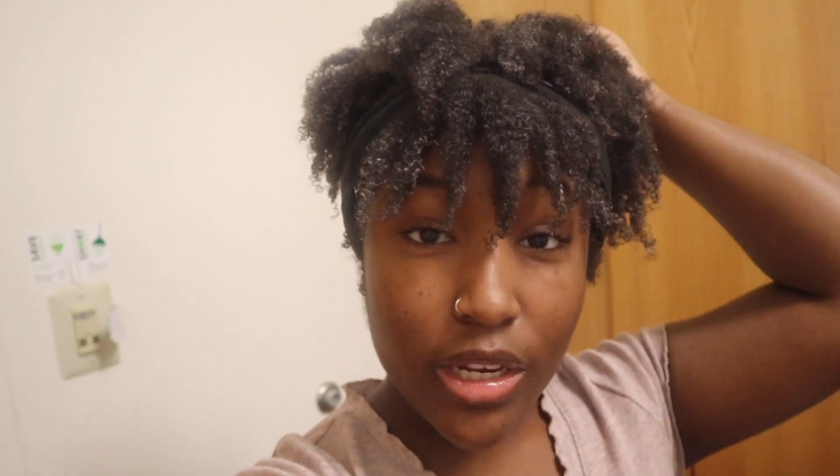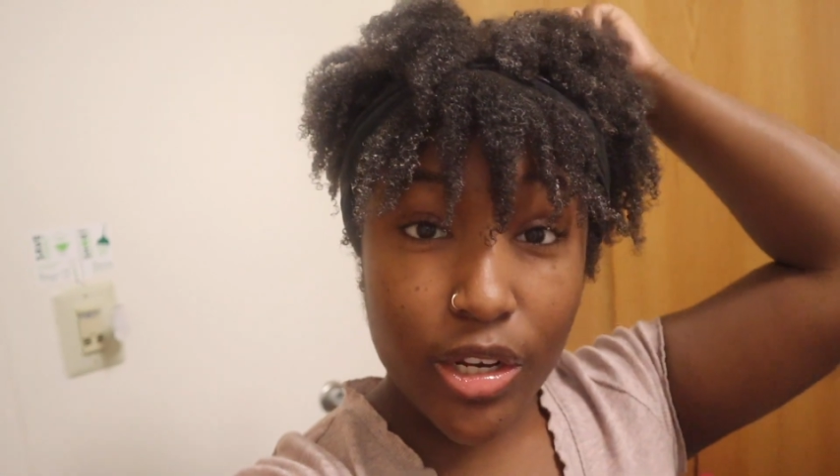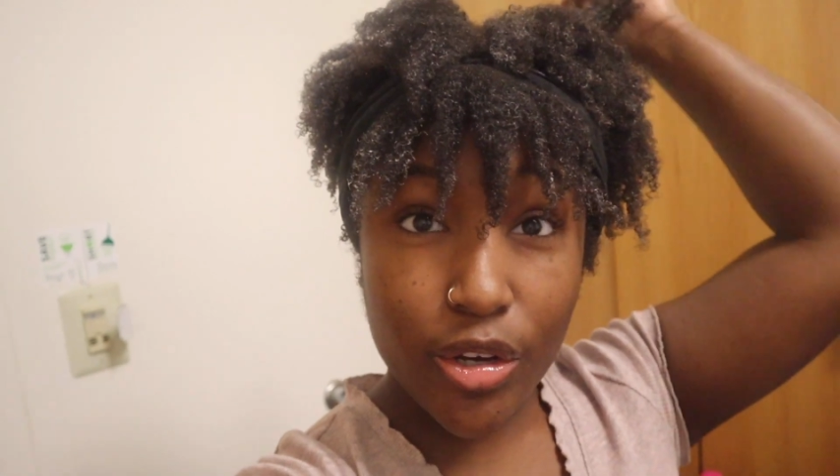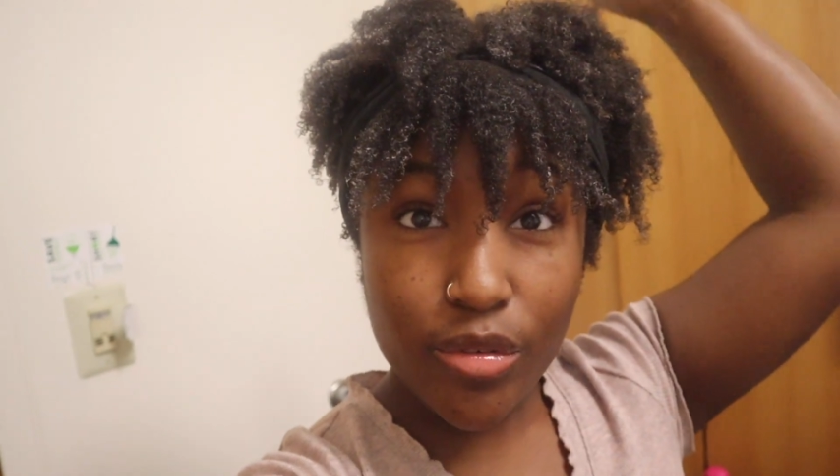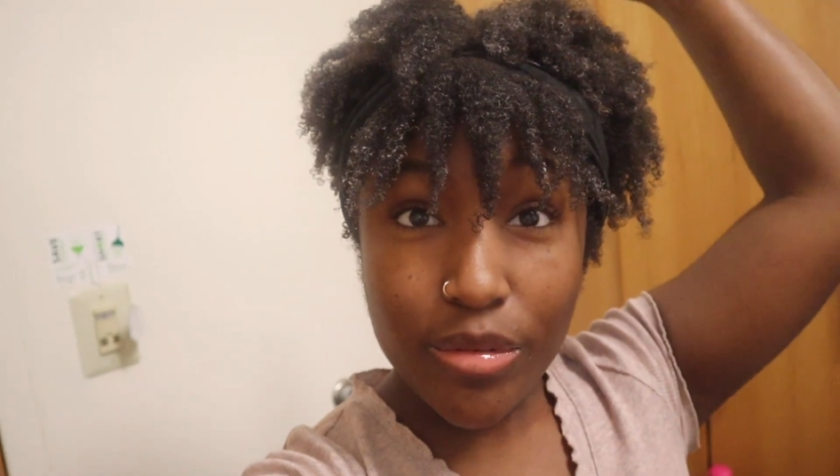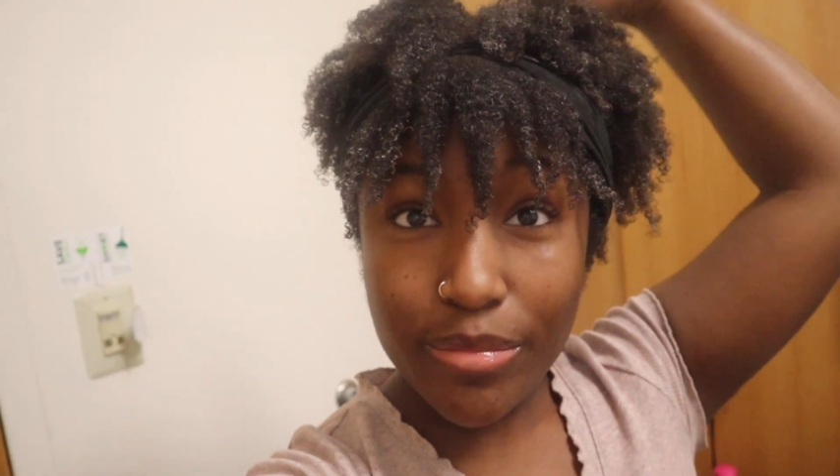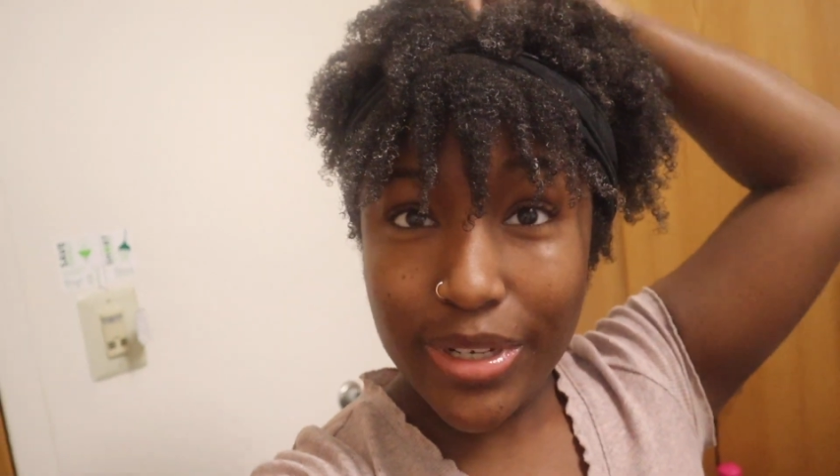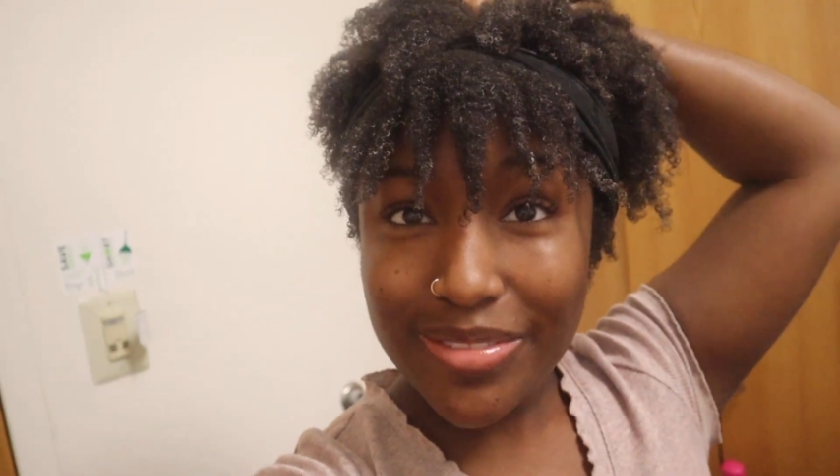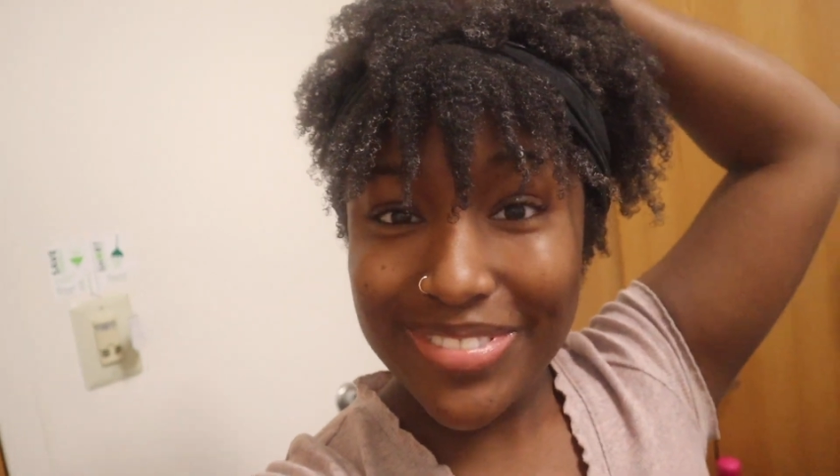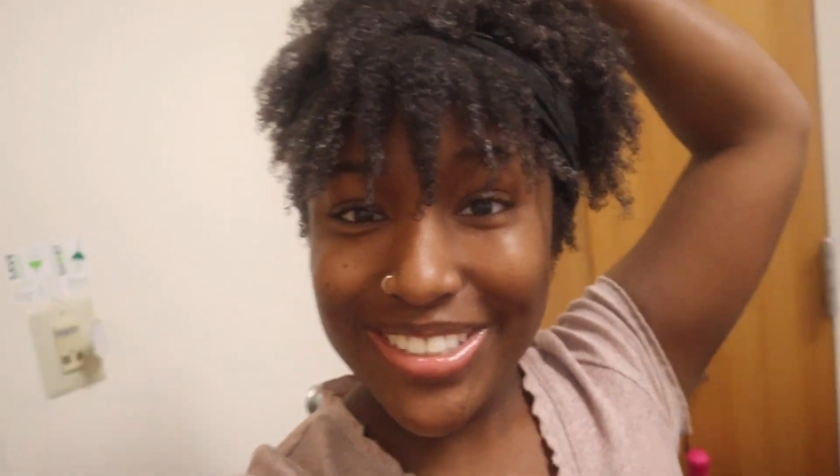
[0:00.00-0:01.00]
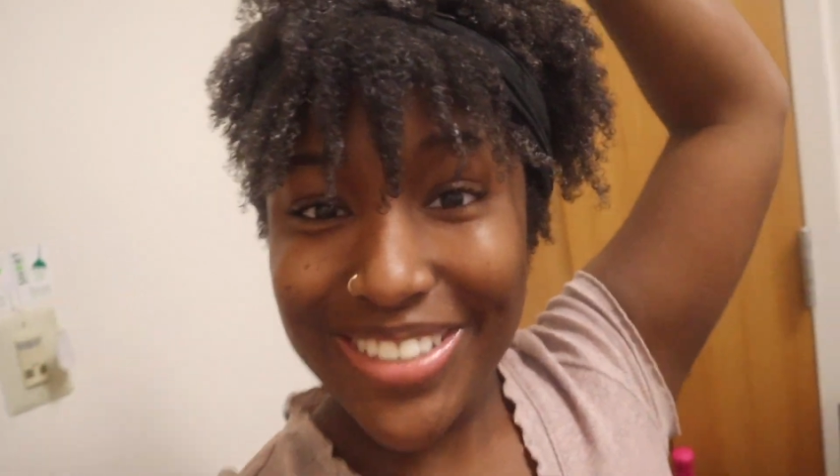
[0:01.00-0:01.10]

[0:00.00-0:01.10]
No, but that's